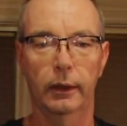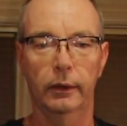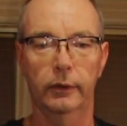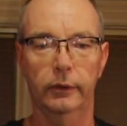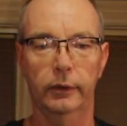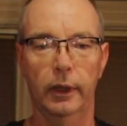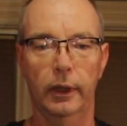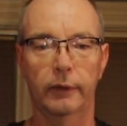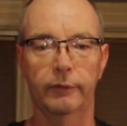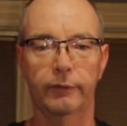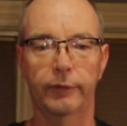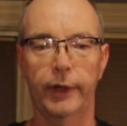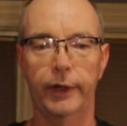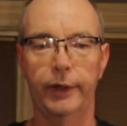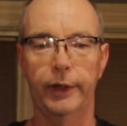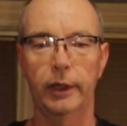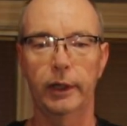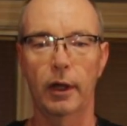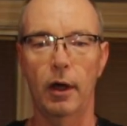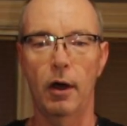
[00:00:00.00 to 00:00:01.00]
Got a
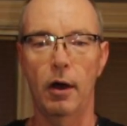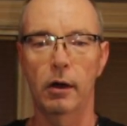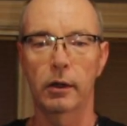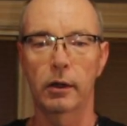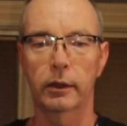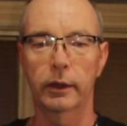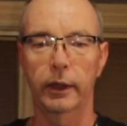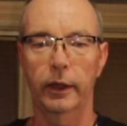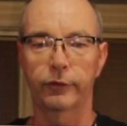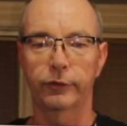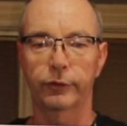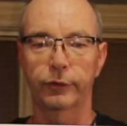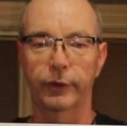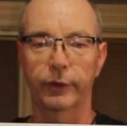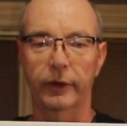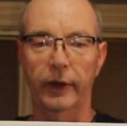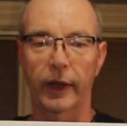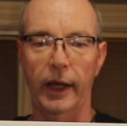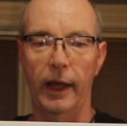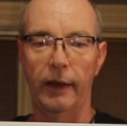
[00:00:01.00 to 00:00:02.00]
very long
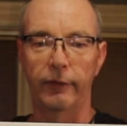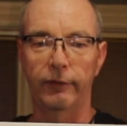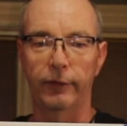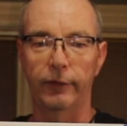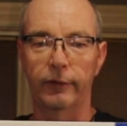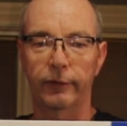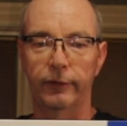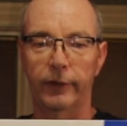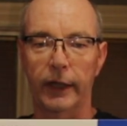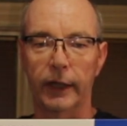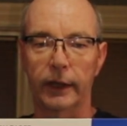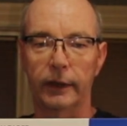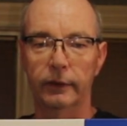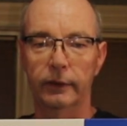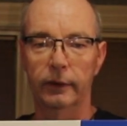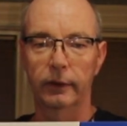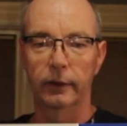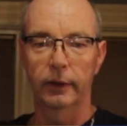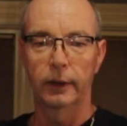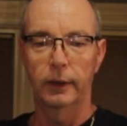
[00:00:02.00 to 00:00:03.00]
history, the F-15.
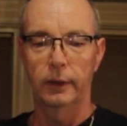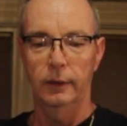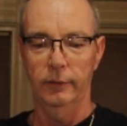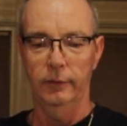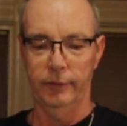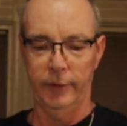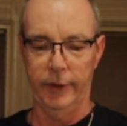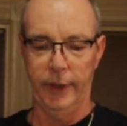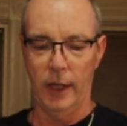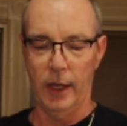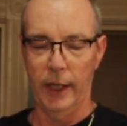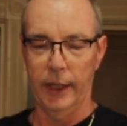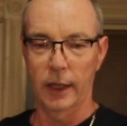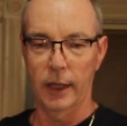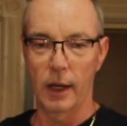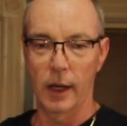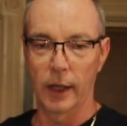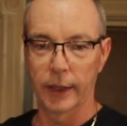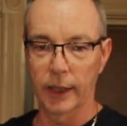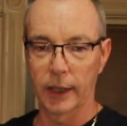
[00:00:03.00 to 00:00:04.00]
Very
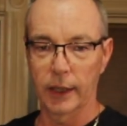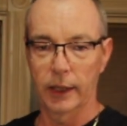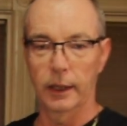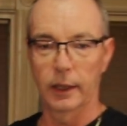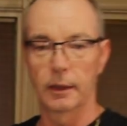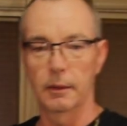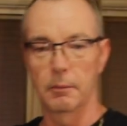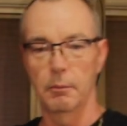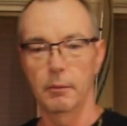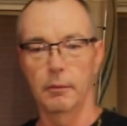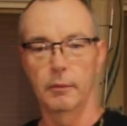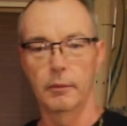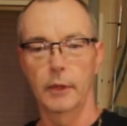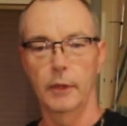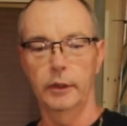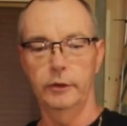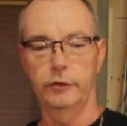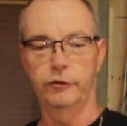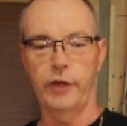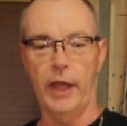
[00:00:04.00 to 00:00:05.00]
iconic
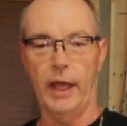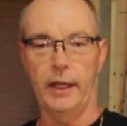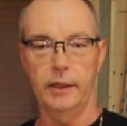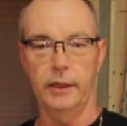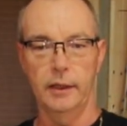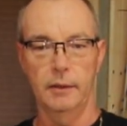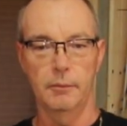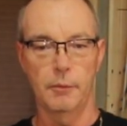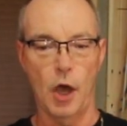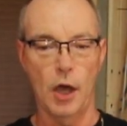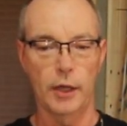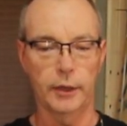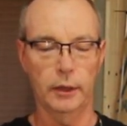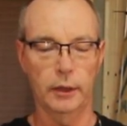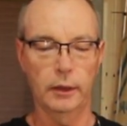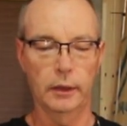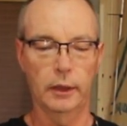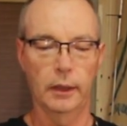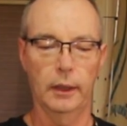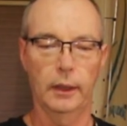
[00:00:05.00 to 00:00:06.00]
jet
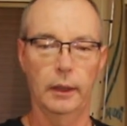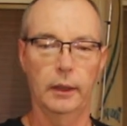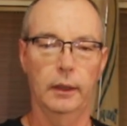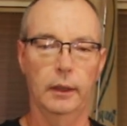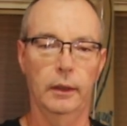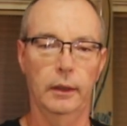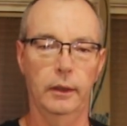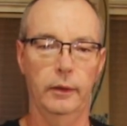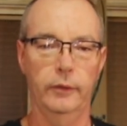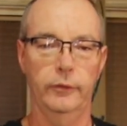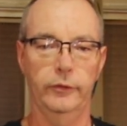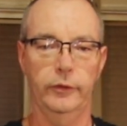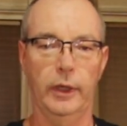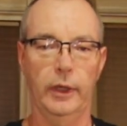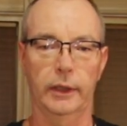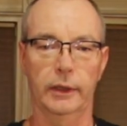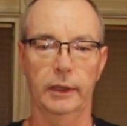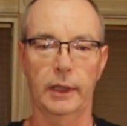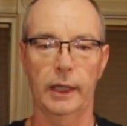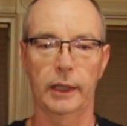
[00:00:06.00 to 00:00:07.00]
model. It's got
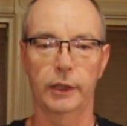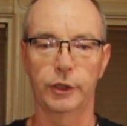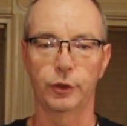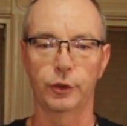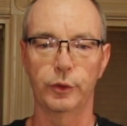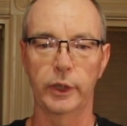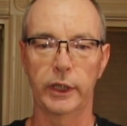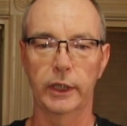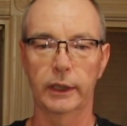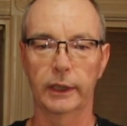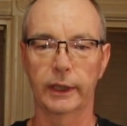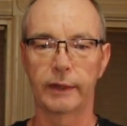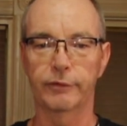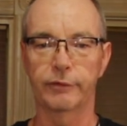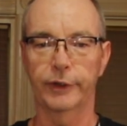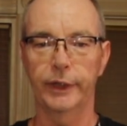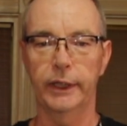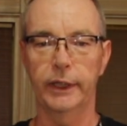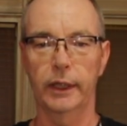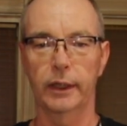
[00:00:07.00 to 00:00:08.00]
a kind of unique
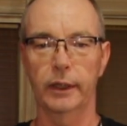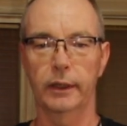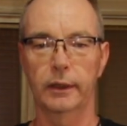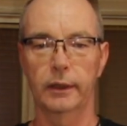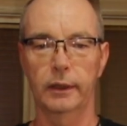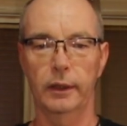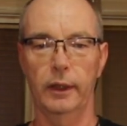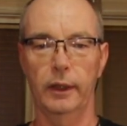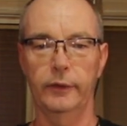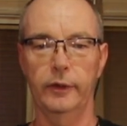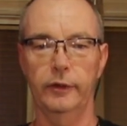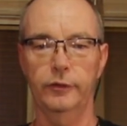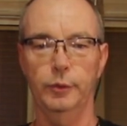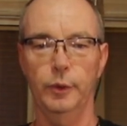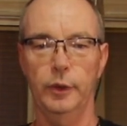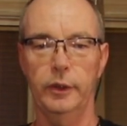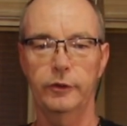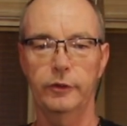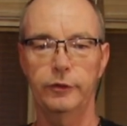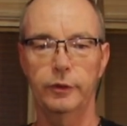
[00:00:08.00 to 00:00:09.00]
livery on this
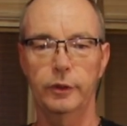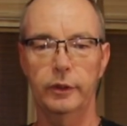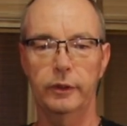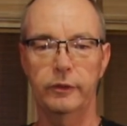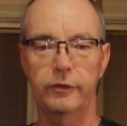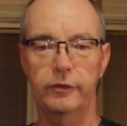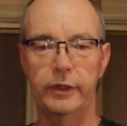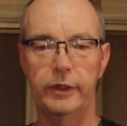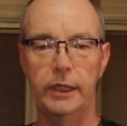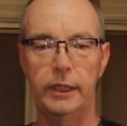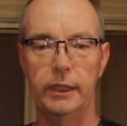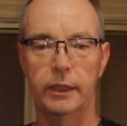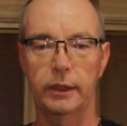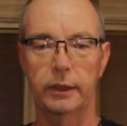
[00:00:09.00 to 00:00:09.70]
one, as you can see.